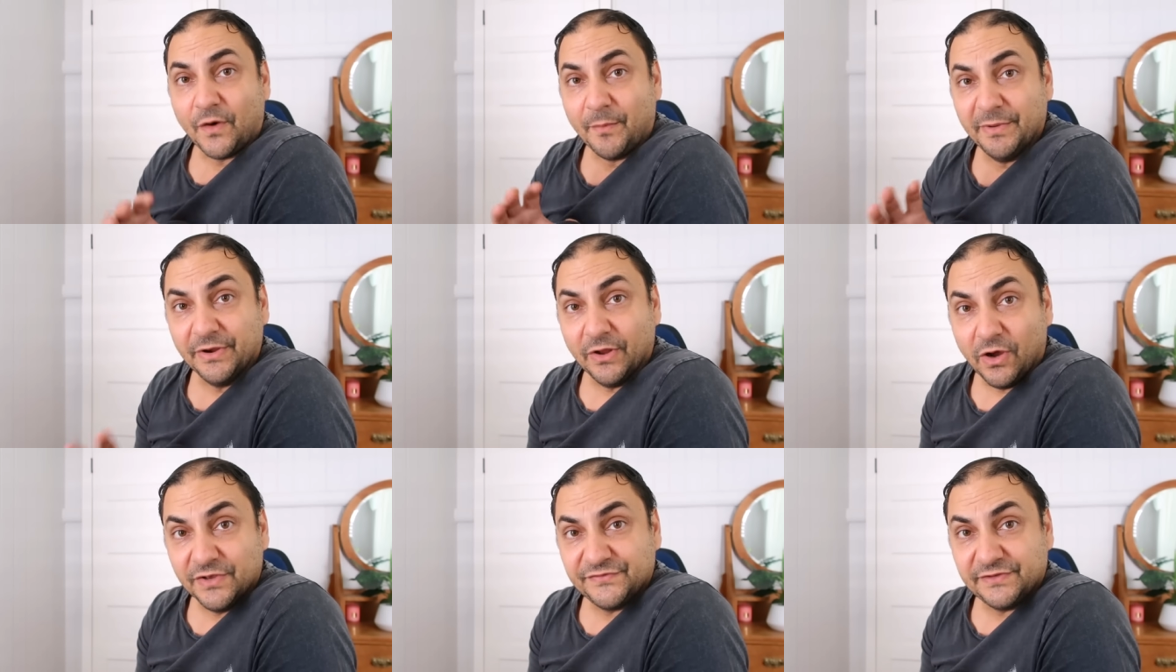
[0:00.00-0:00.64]
from an
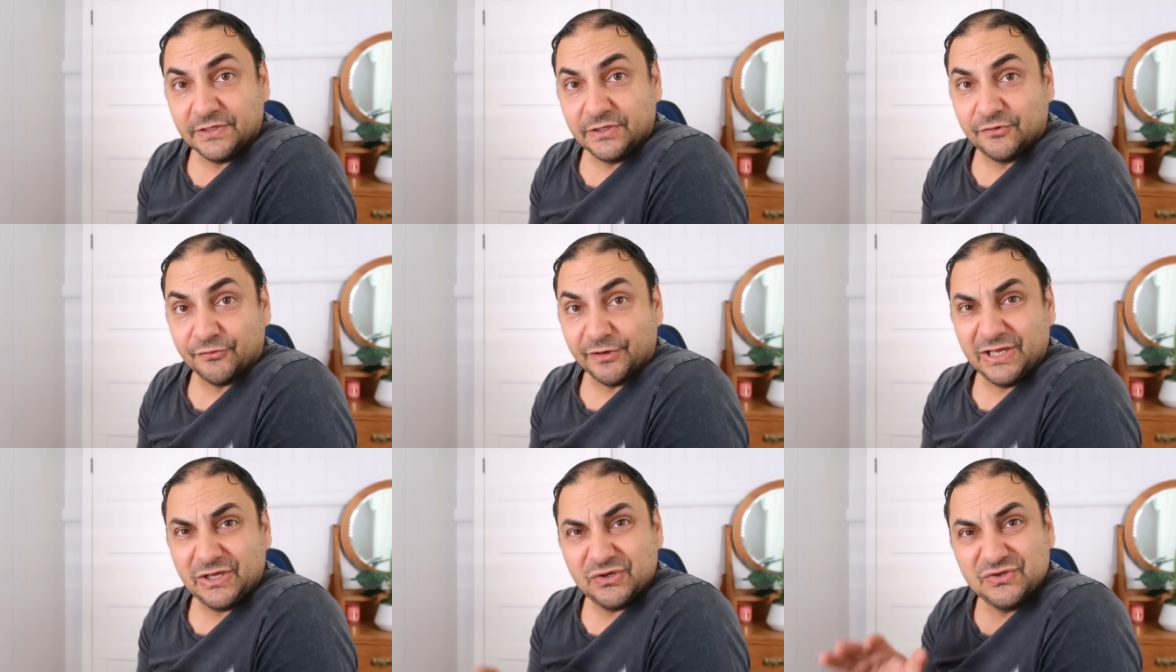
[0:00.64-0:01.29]
Aussie
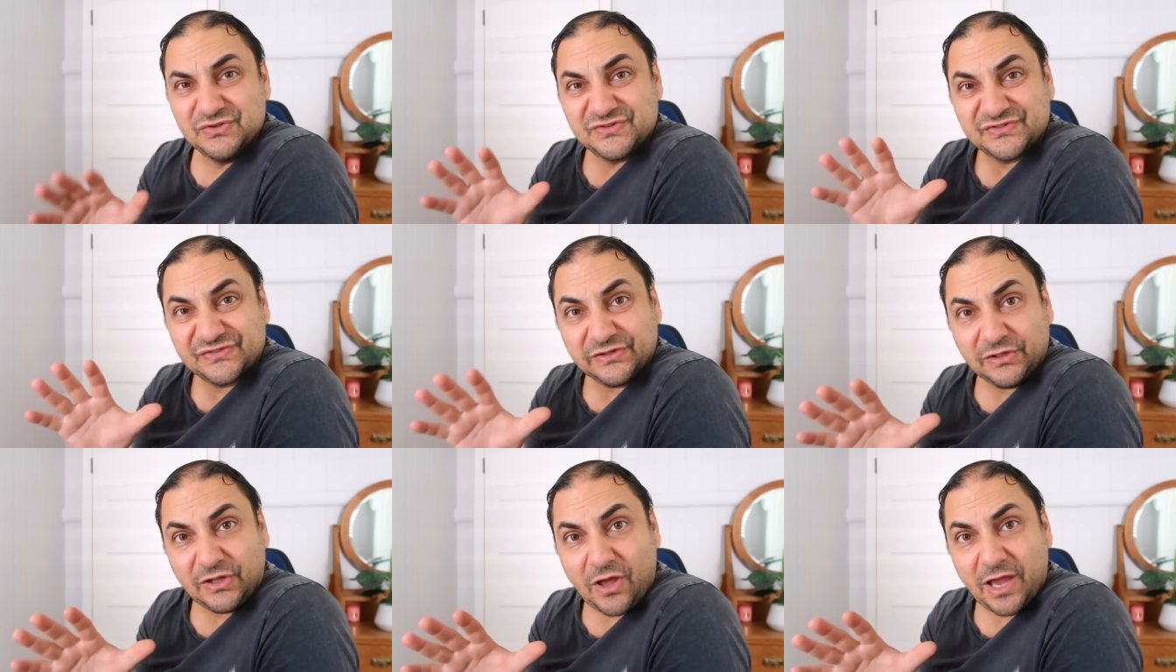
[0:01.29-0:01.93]
Greek who's
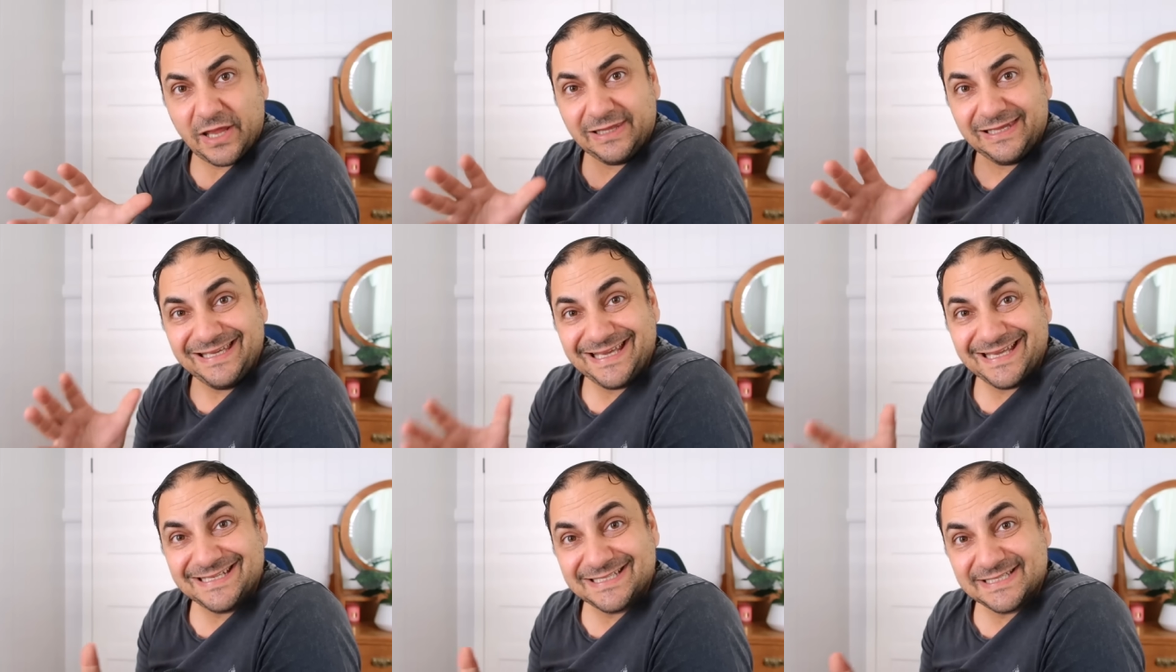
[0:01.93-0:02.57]

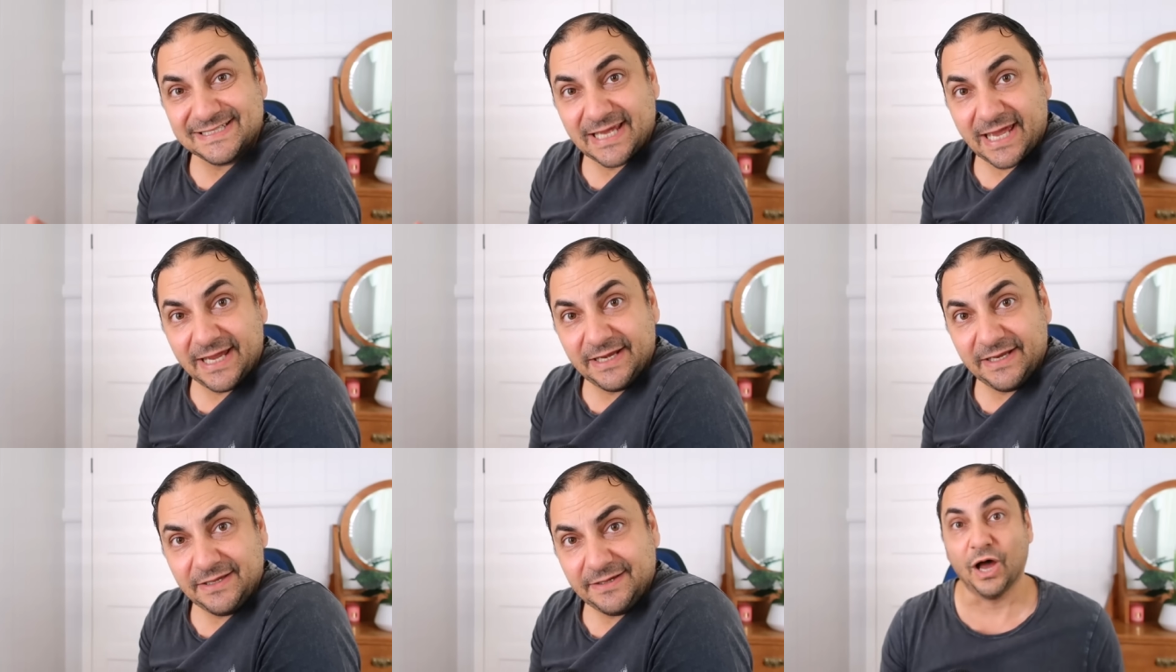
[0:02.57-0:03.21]
slightly entertaining?